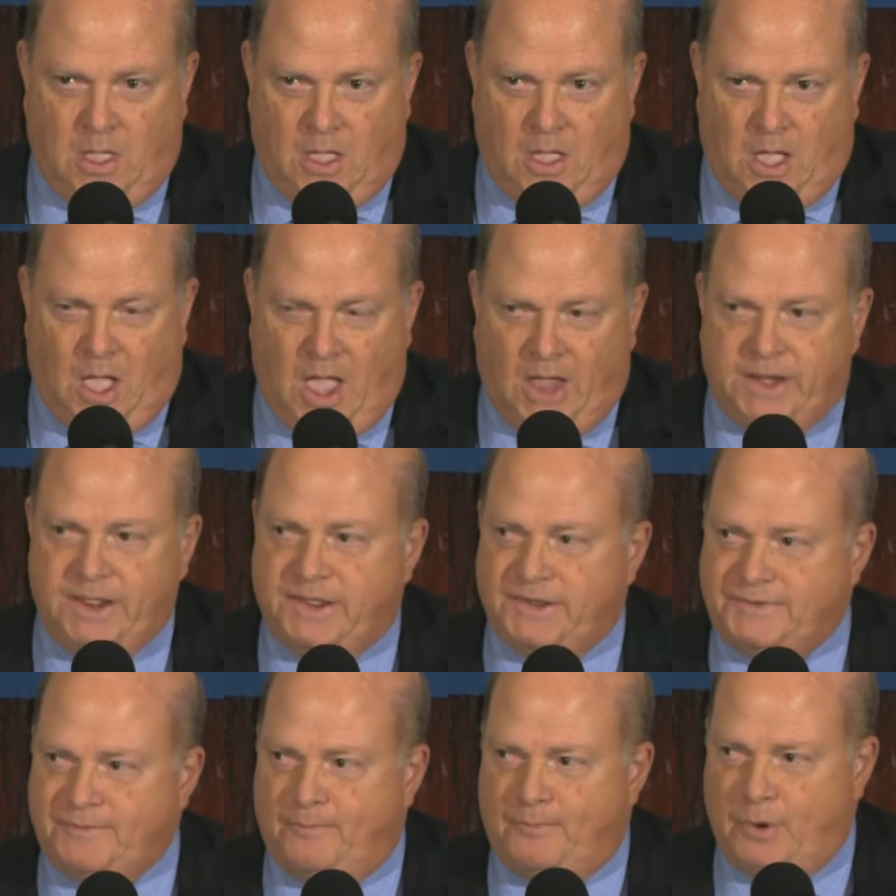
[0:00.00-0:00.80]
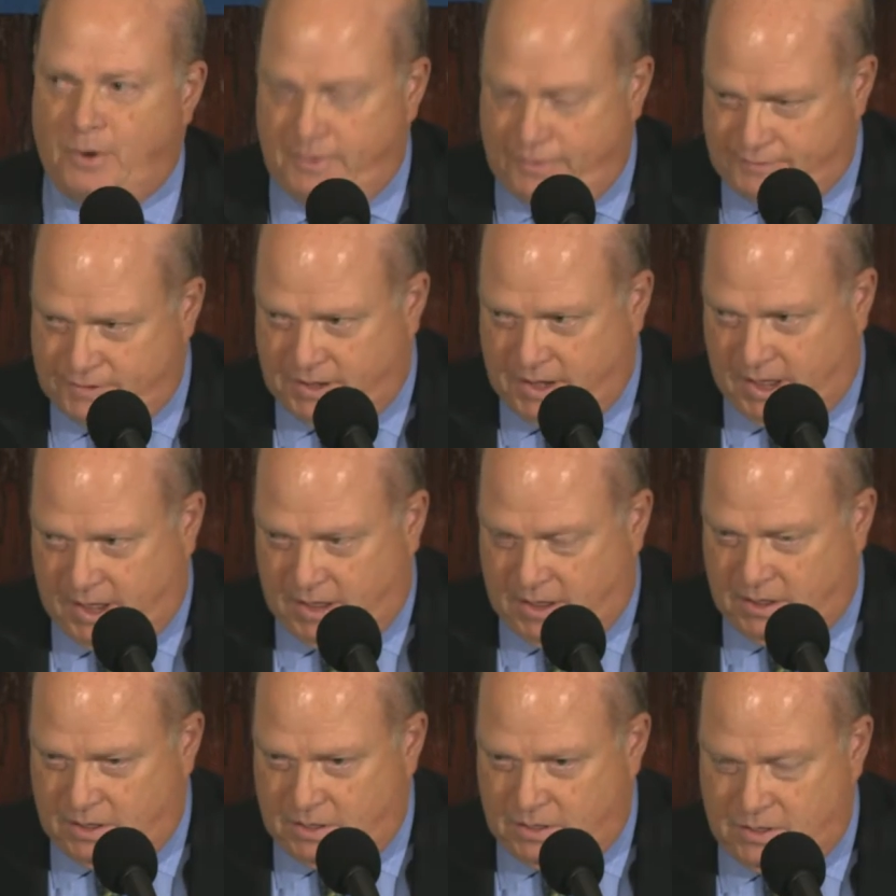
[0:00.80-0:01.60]
on his
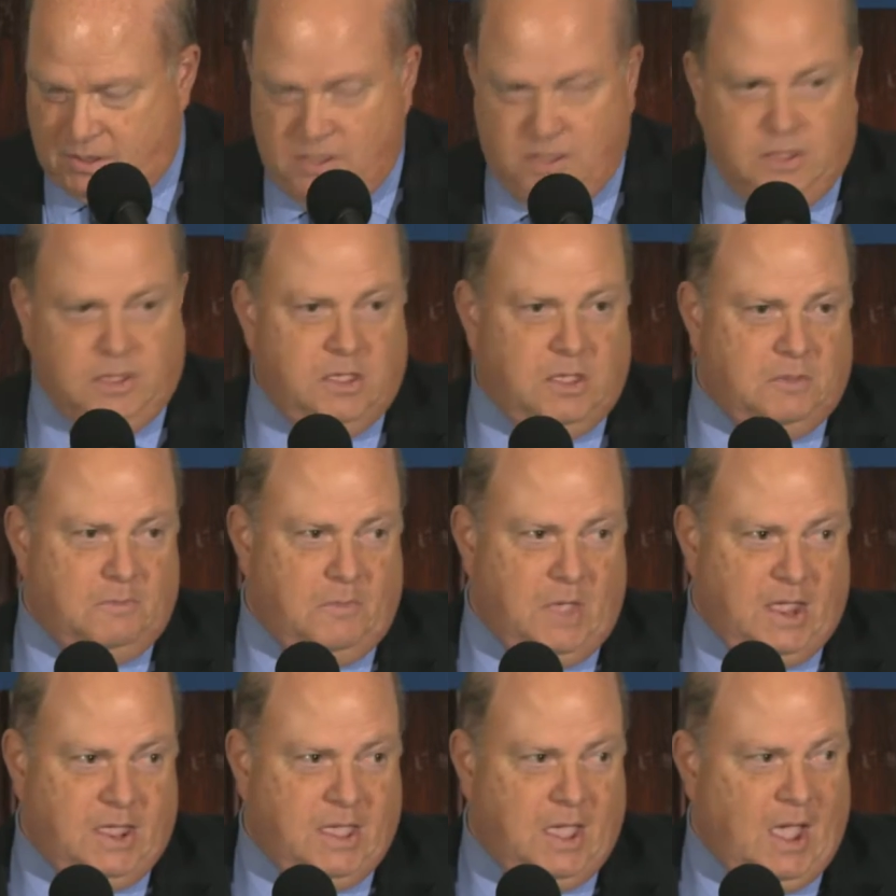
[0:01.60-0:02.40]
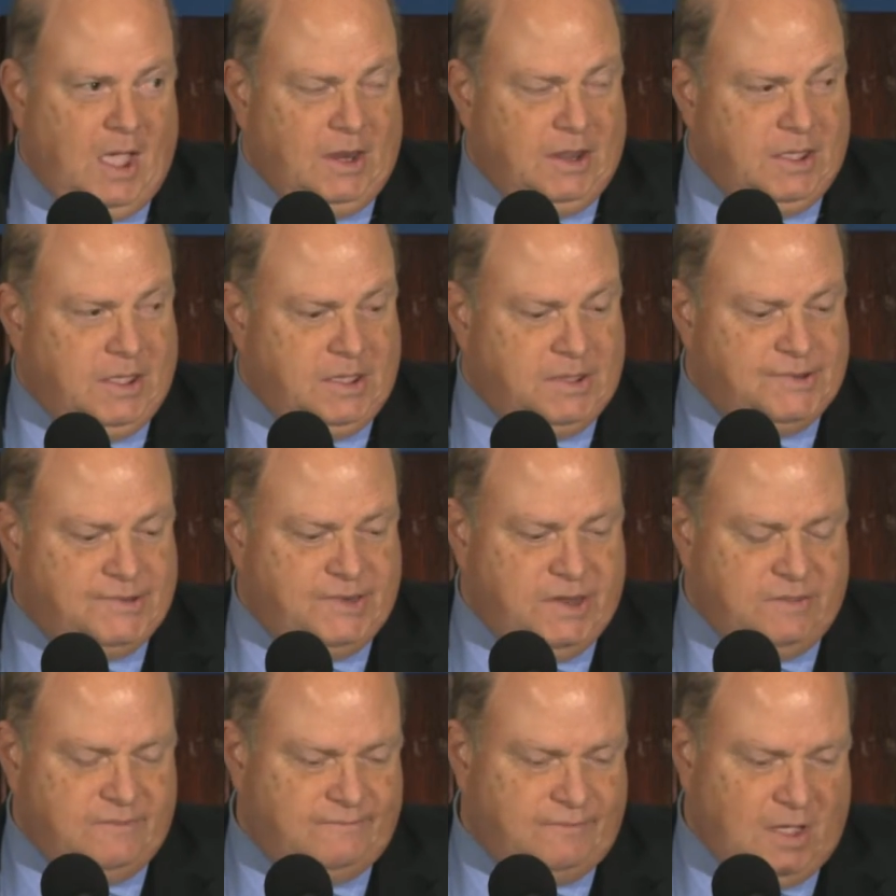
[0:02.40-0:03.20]
birthday, my colleague
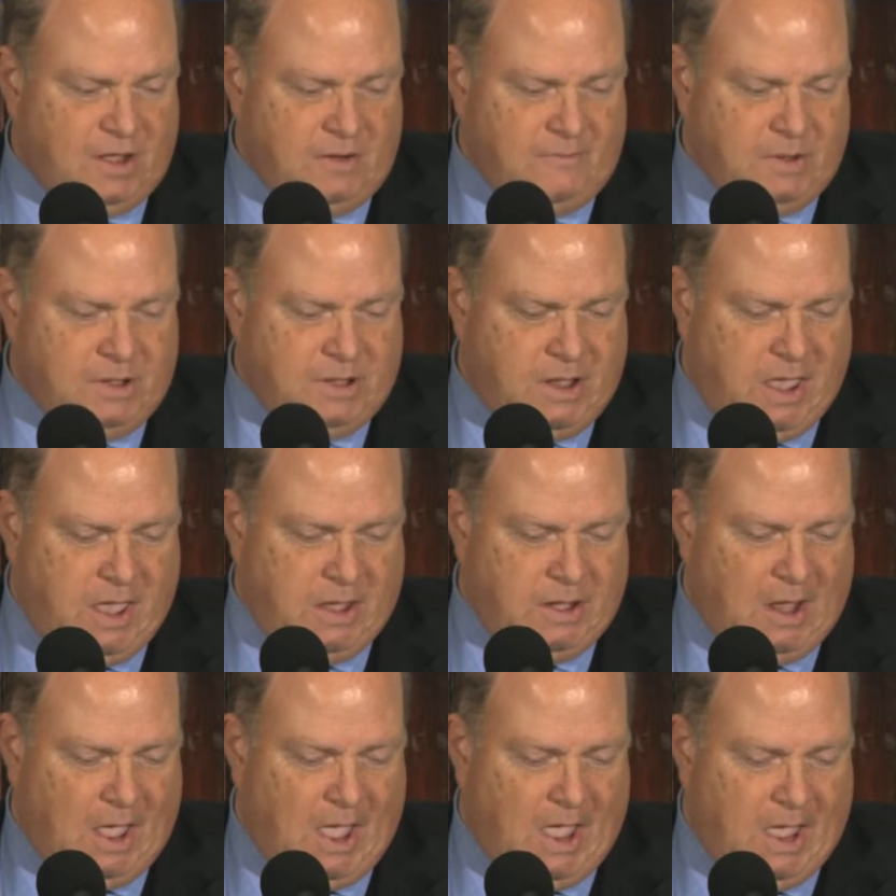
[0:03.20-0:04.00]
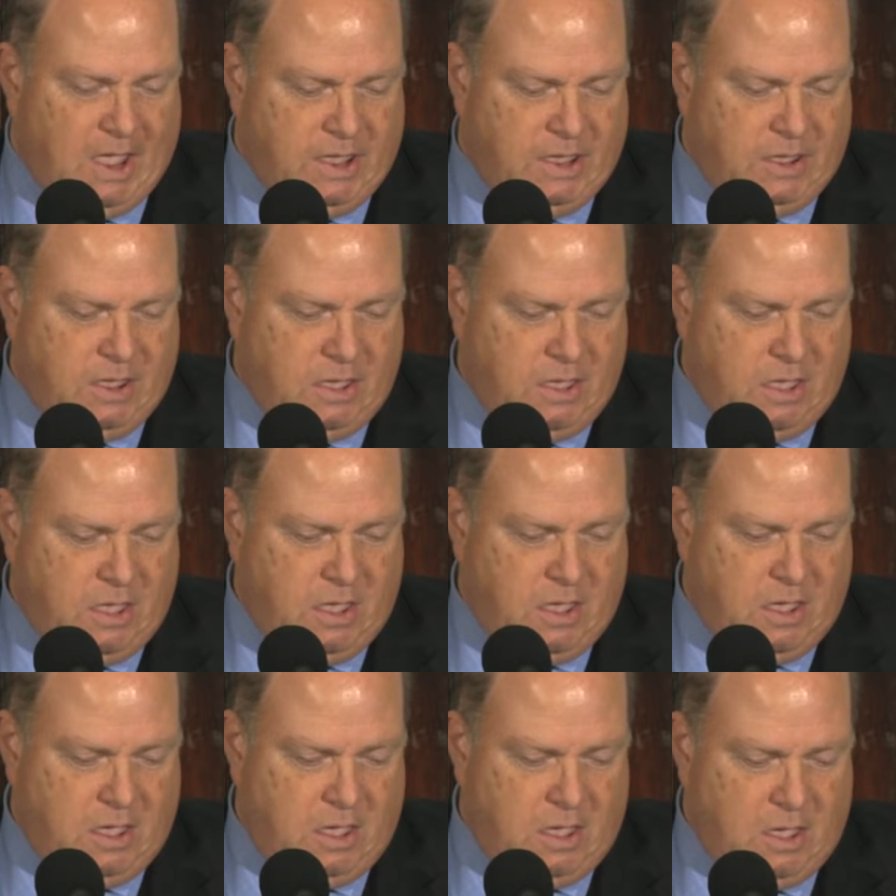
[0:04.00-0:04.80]
Steve Futterman and I
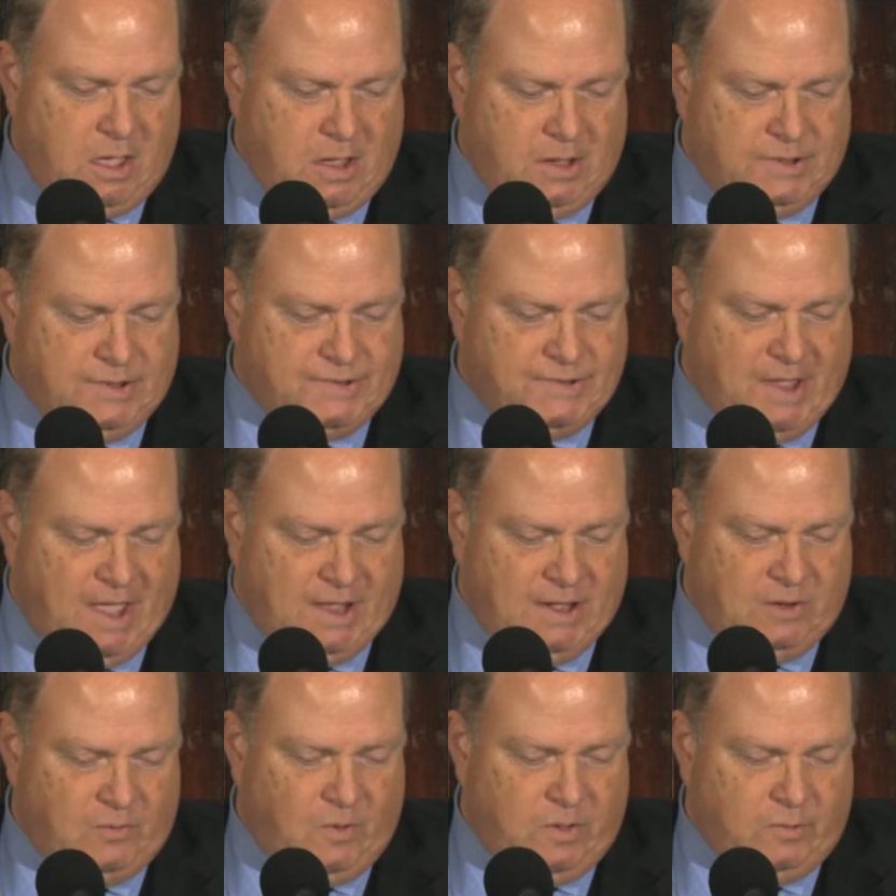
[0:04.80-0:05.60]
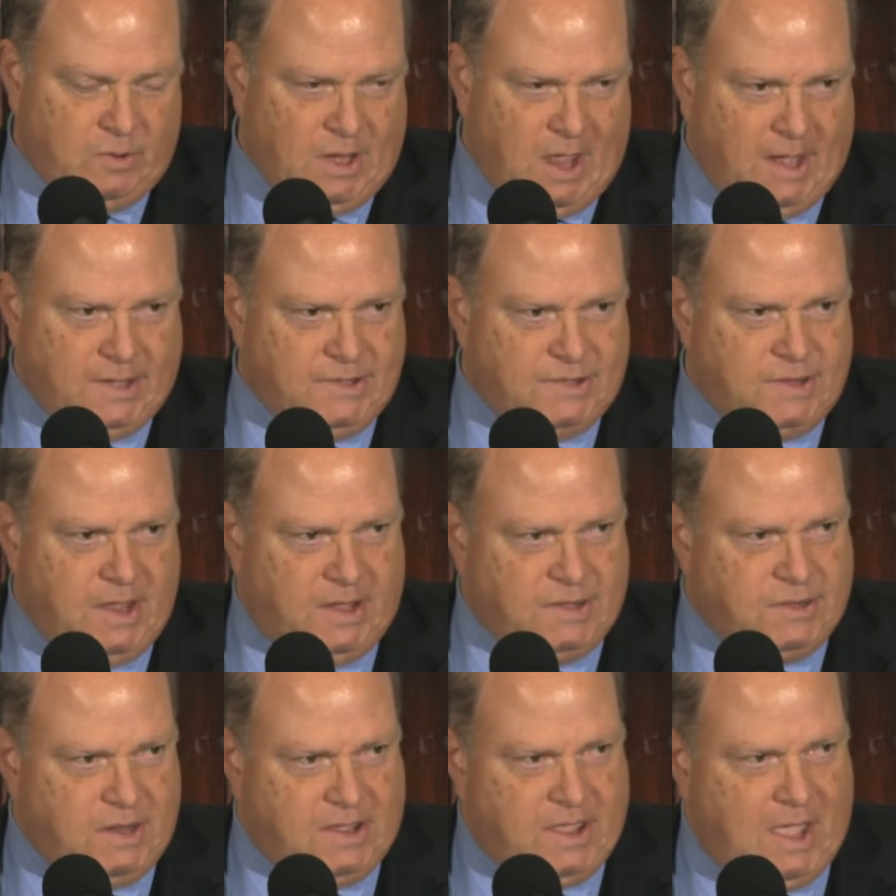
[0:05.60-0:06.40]
decided we would like to
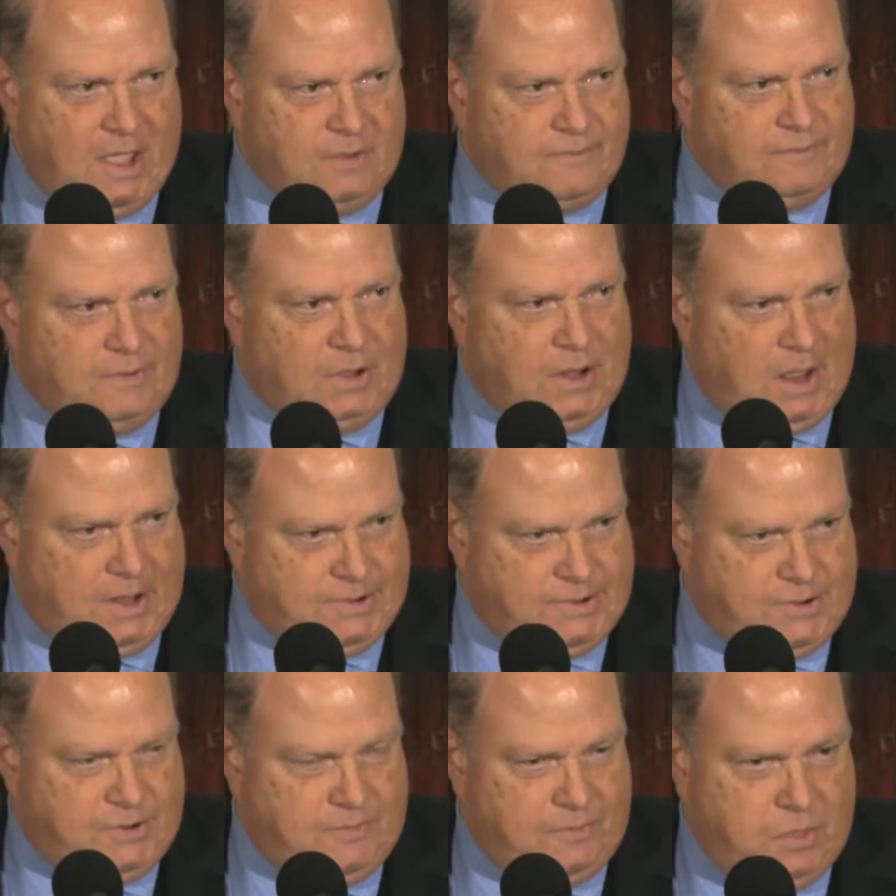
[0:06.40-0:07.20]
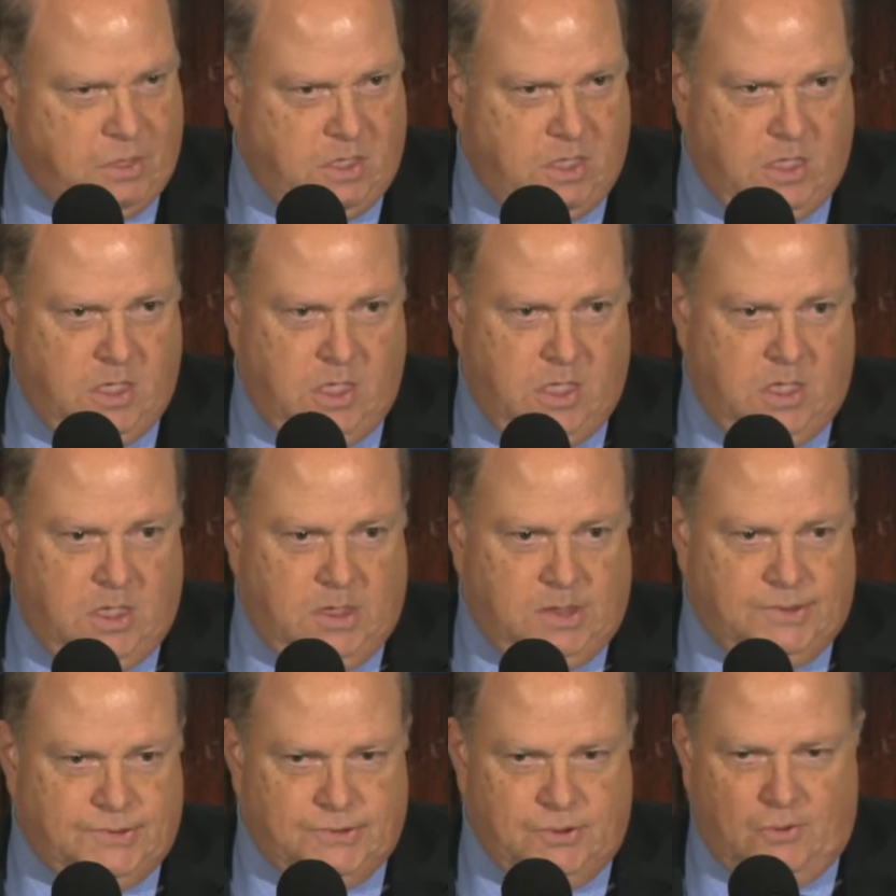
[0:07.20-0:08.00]
take Dick out for lunch.
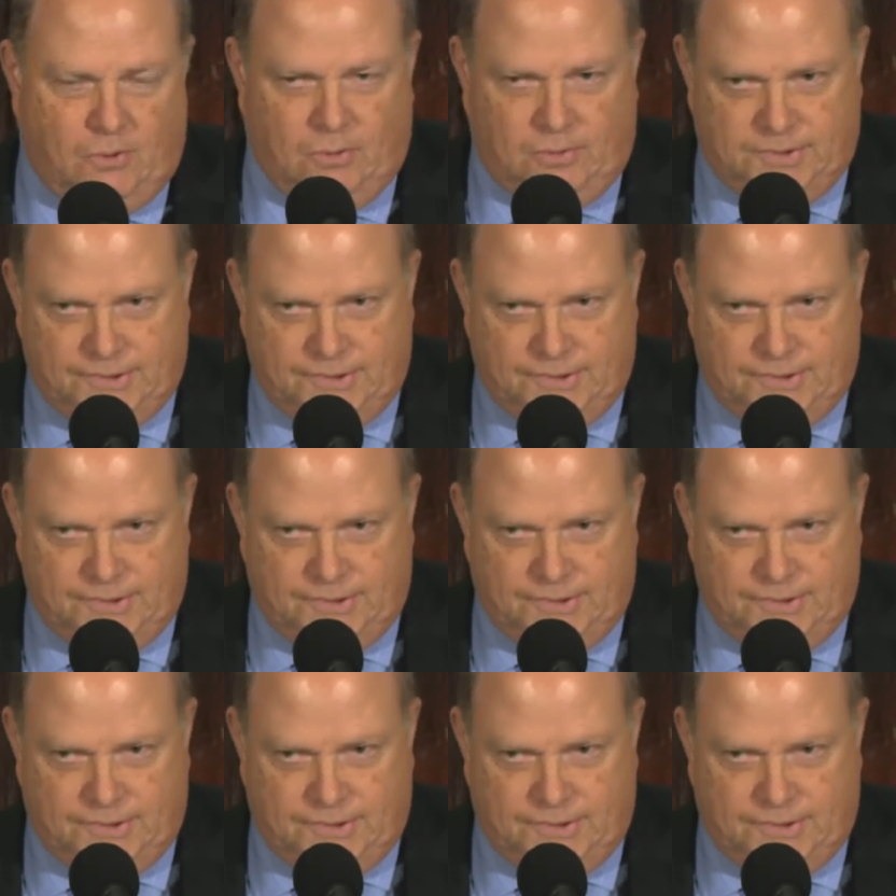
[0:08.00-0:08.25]
So